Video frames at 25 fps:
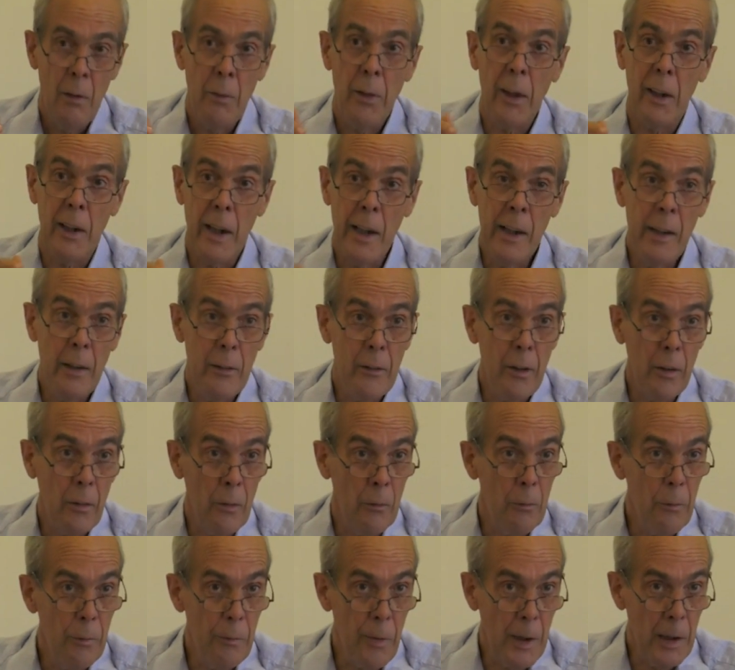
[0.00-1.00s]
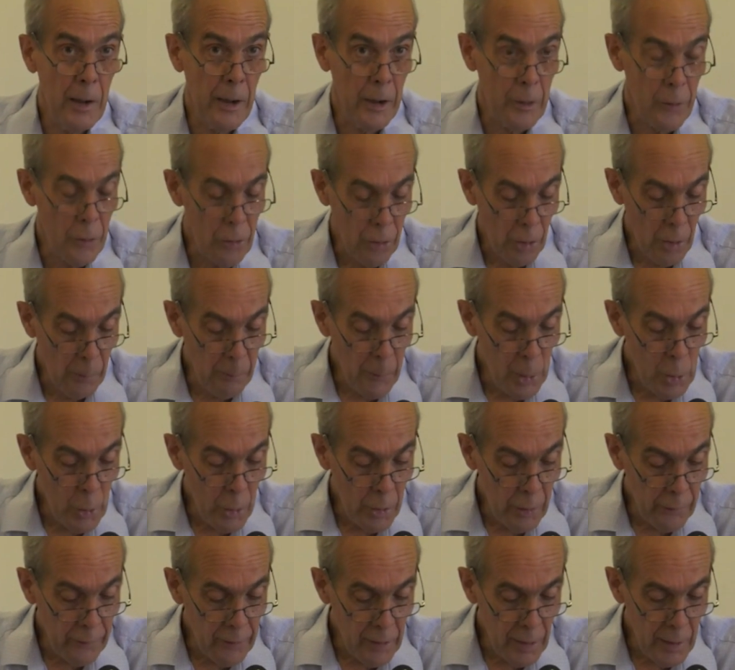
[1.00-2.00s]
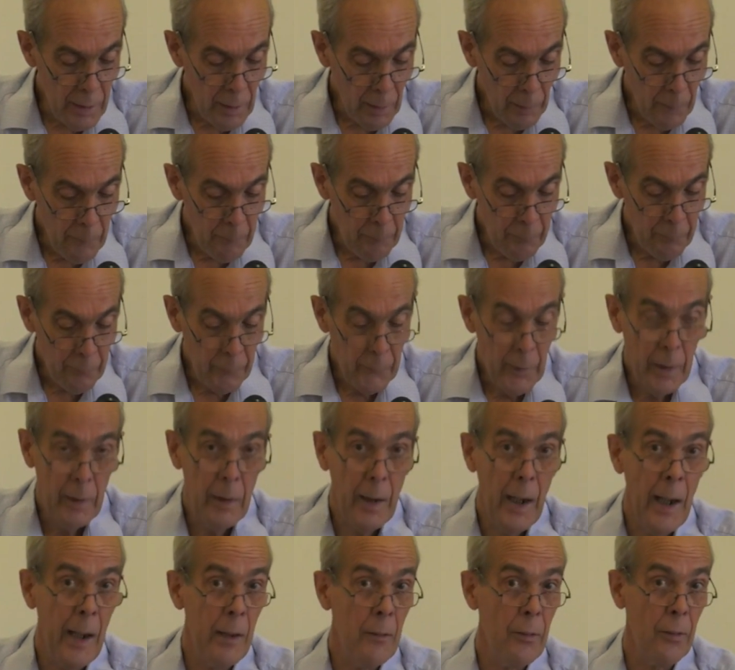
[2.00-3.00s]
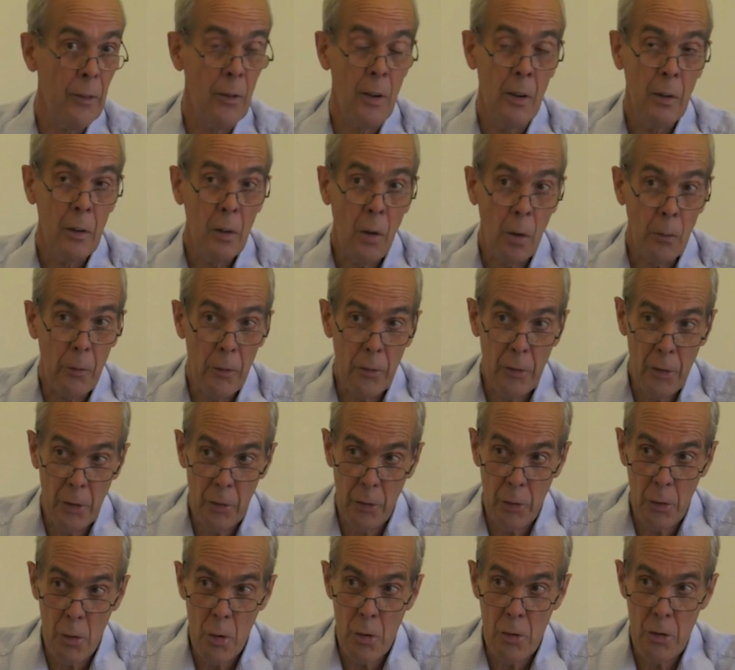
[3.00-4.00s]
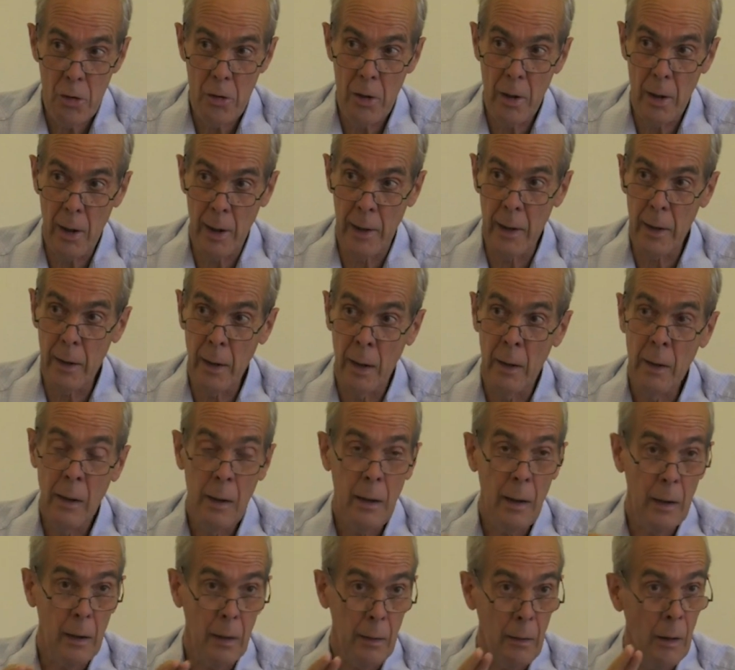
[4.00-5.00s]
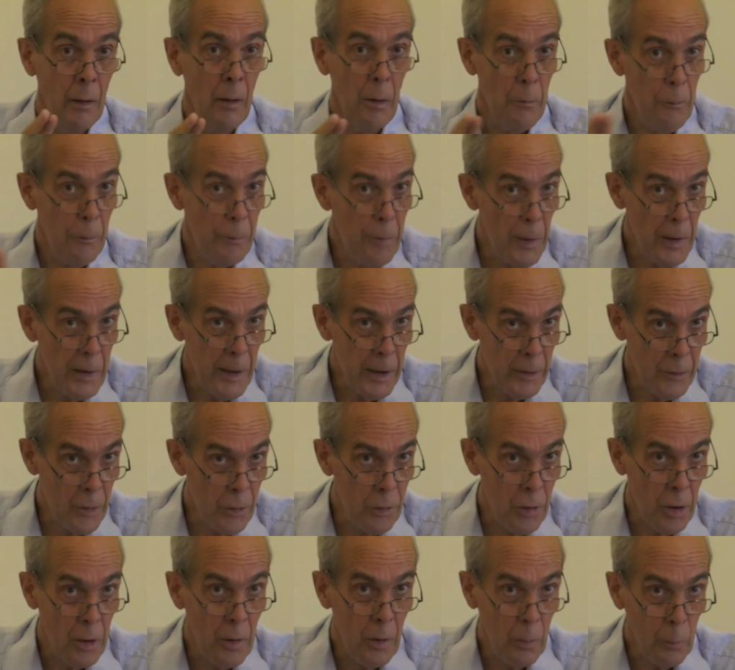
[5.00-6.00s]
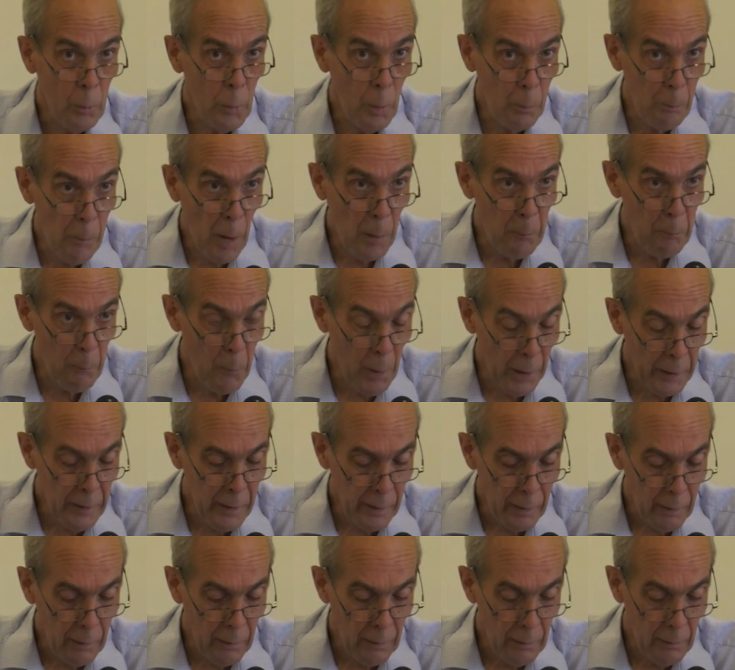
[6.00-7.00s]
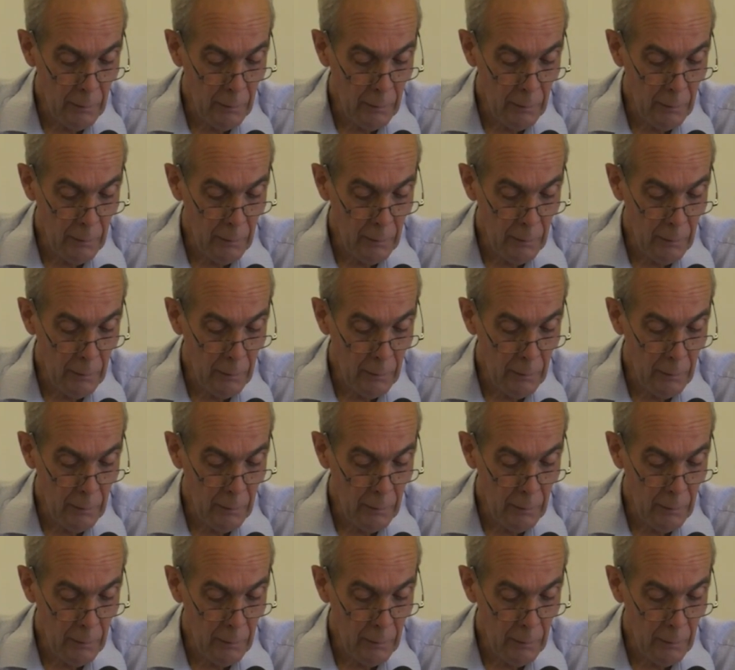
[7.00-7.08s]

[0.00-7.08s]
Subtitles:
the Indian village community as constitutionally a village republic,